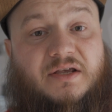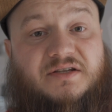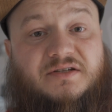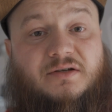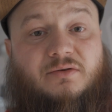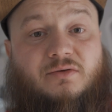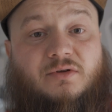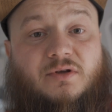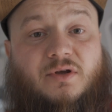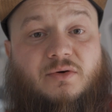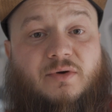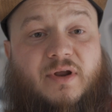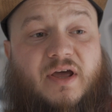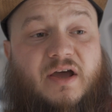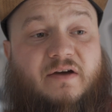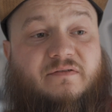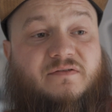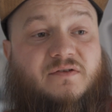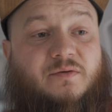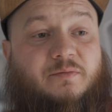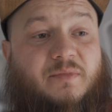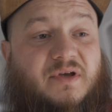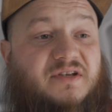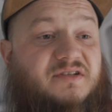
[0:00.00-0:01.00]
so you don't have
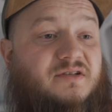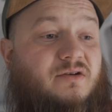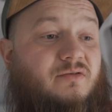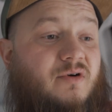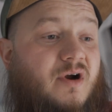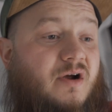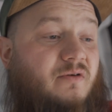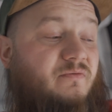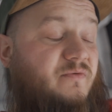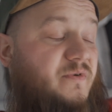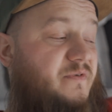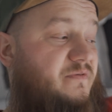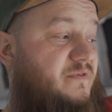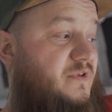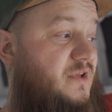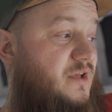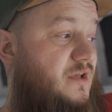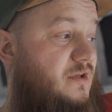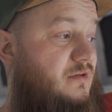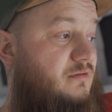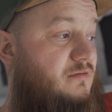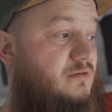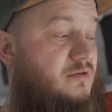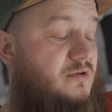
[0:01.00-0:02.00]
to mess around with
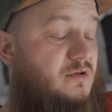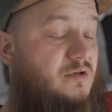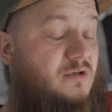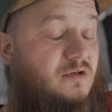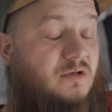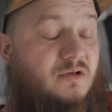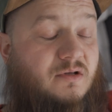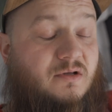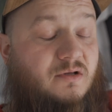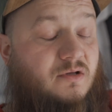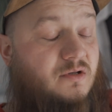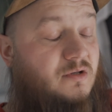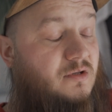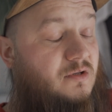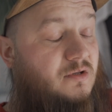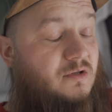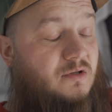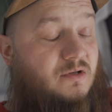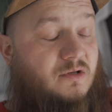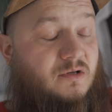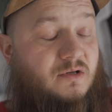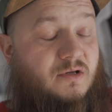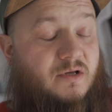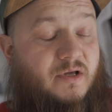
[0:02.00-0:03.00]
the
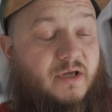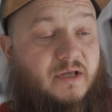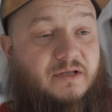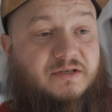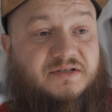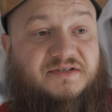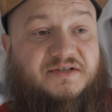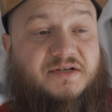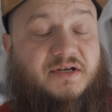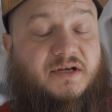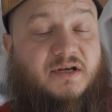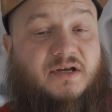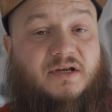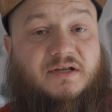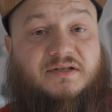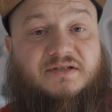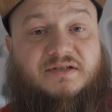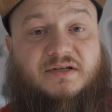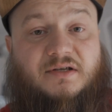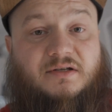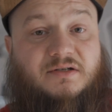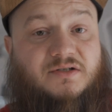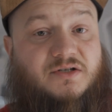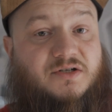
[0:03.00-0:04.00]

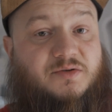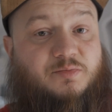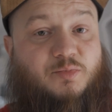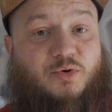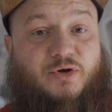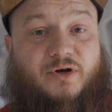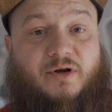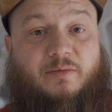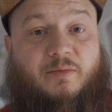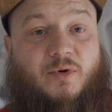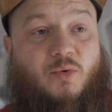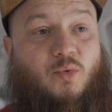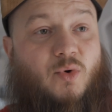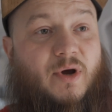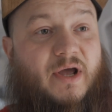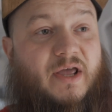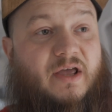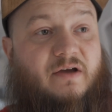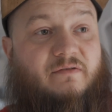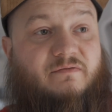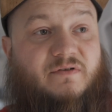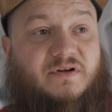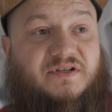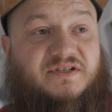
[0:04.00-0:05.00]
inserts and just put them away
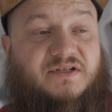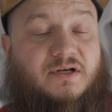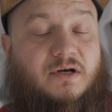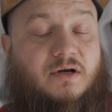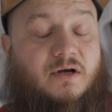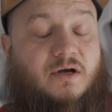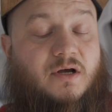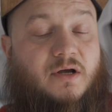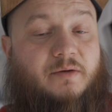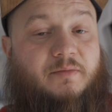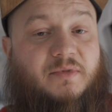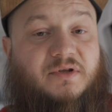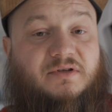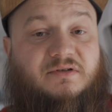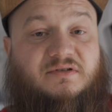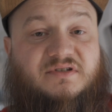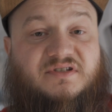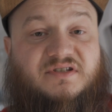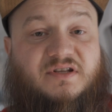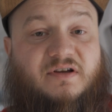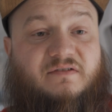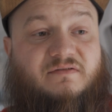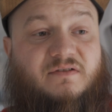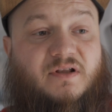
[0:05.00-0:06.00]
every time and
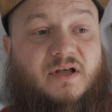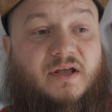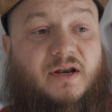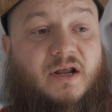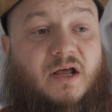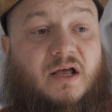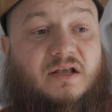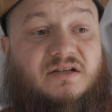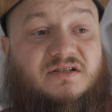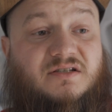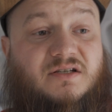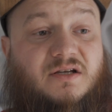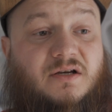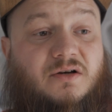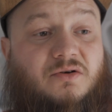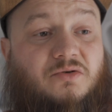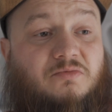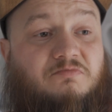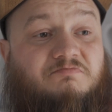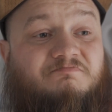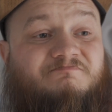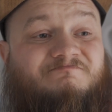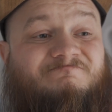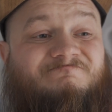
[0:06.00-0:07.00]
stuff like that.
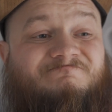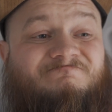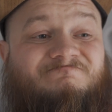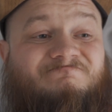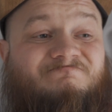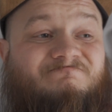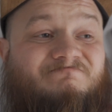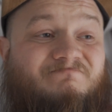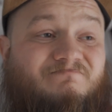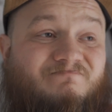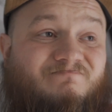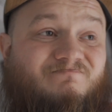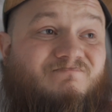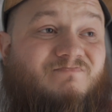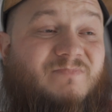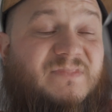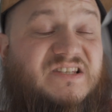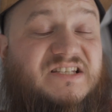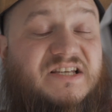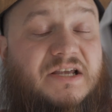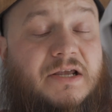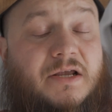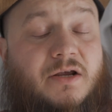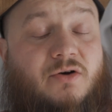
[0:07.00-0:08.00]
So
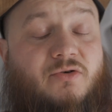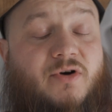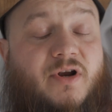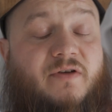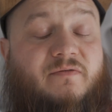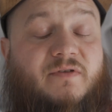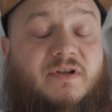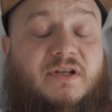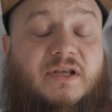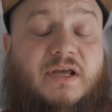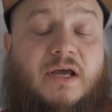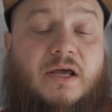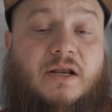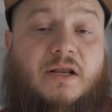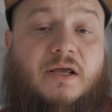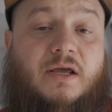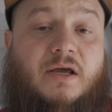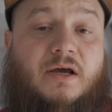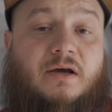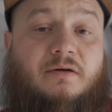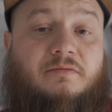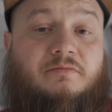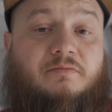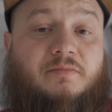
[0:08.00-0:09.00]
tinkering with the
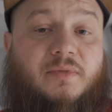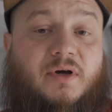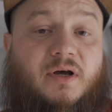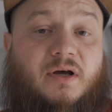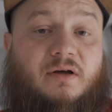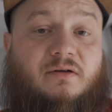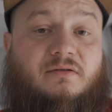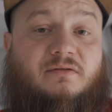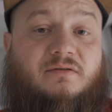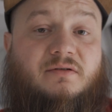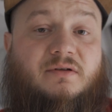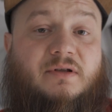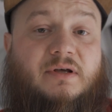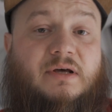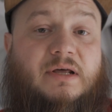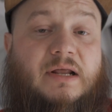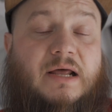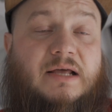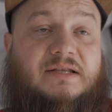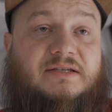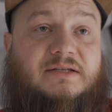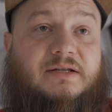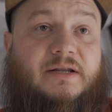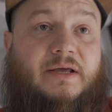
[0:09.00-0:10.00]
idea, but
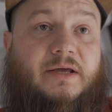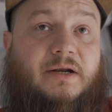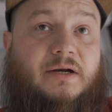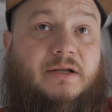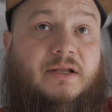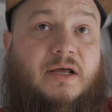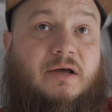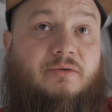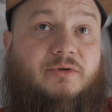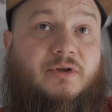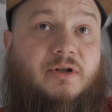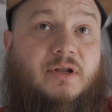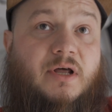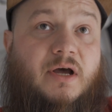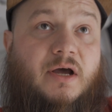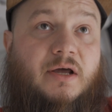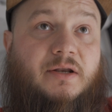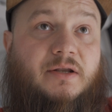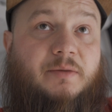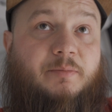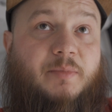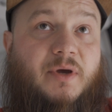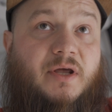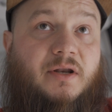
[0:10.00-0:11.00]
that's later down the line
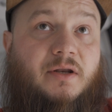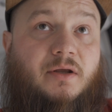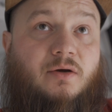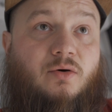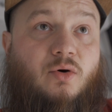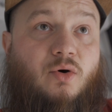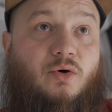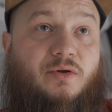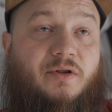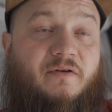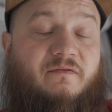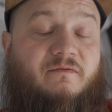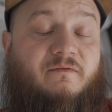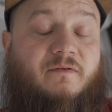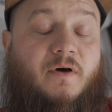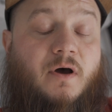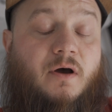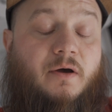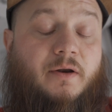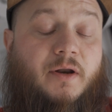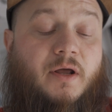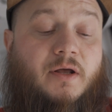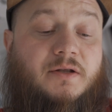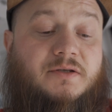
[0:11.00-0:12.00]
depending on the
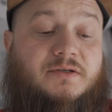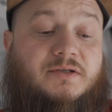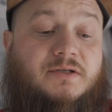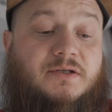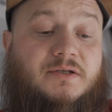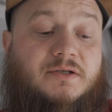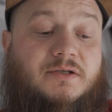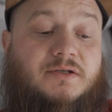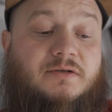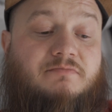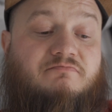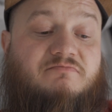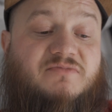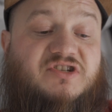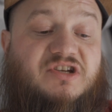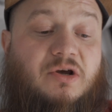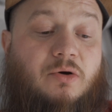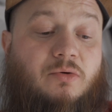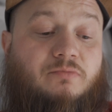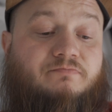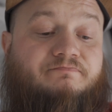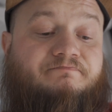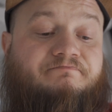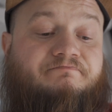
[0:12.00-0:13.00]
finances,
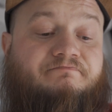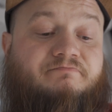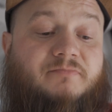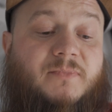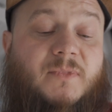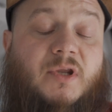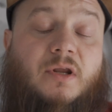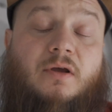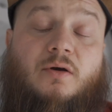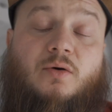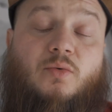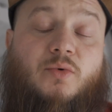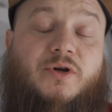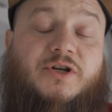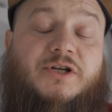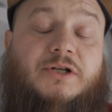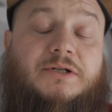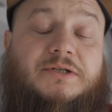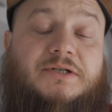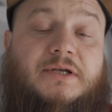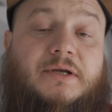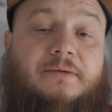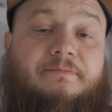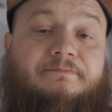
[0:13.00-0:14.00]
so we
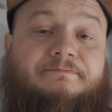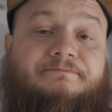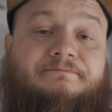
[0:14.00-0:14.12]
shall see.